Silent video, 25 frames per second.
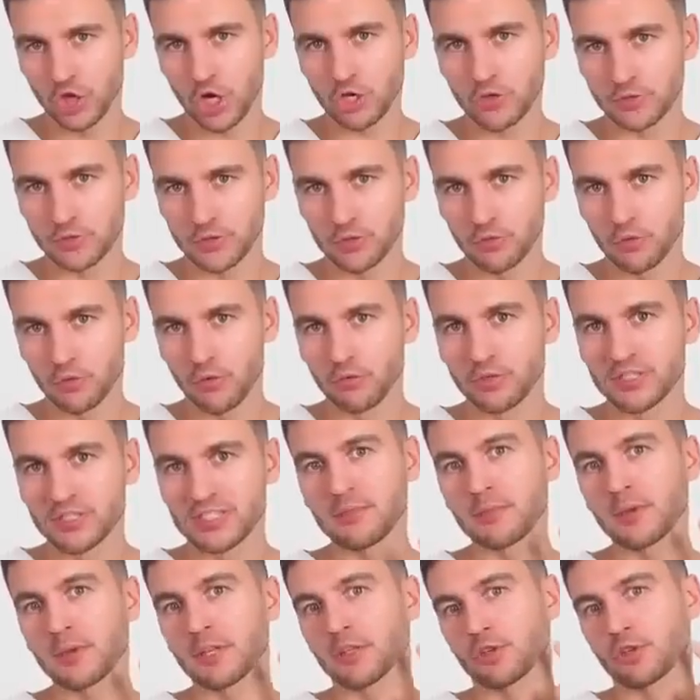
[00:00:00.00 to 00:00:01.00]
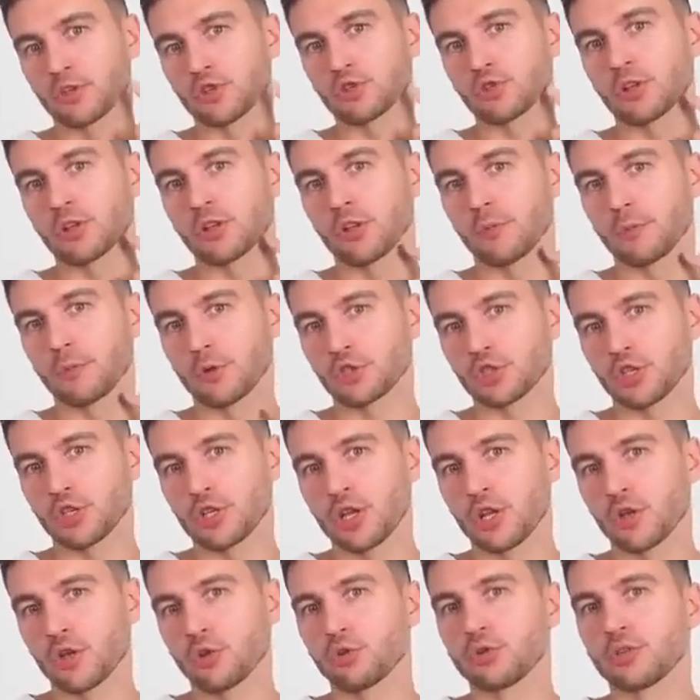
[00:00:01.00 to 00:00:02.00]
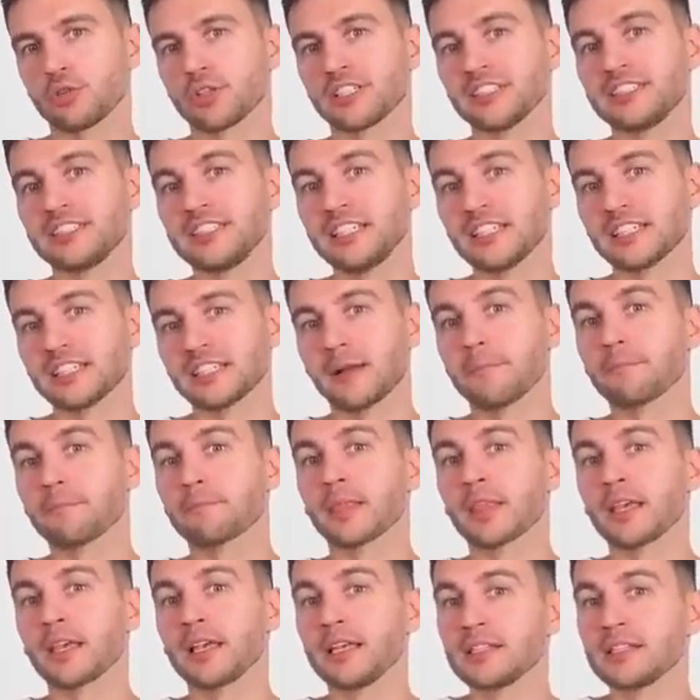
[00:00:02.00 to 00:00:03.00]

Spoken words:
you'll notice that this tension comes from somewhere in the body.